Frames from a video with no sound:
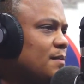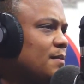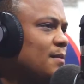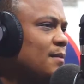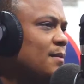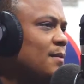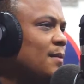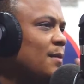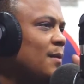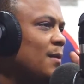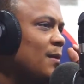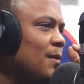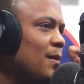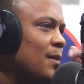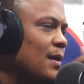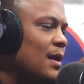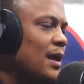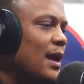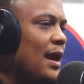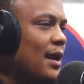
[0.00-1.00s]

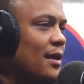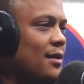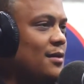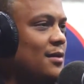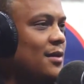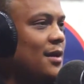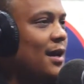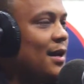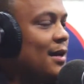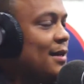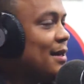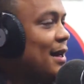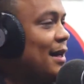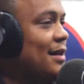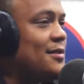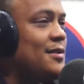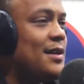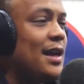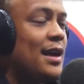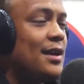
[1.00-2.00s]
Zulu. You speak
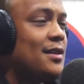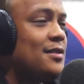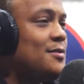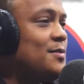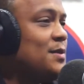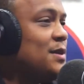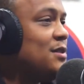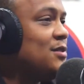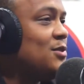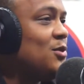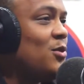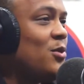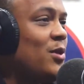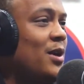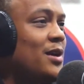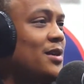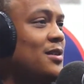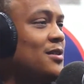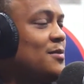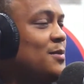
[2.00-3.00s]
I, I can speak Zulu,
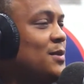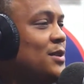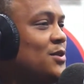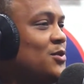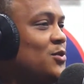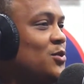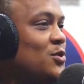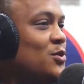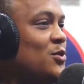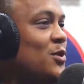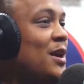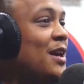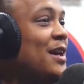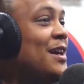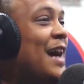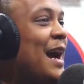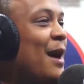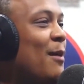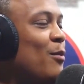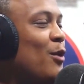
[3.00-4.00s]
I can speak Sotho. But it,
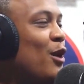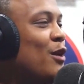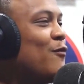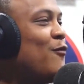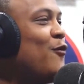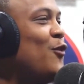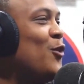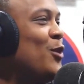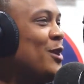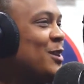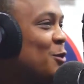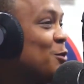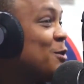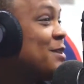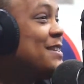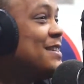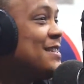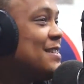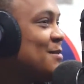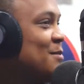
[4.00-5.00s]
it I'm not fluent.
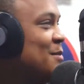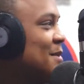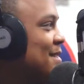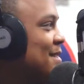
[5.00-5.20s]
Don't test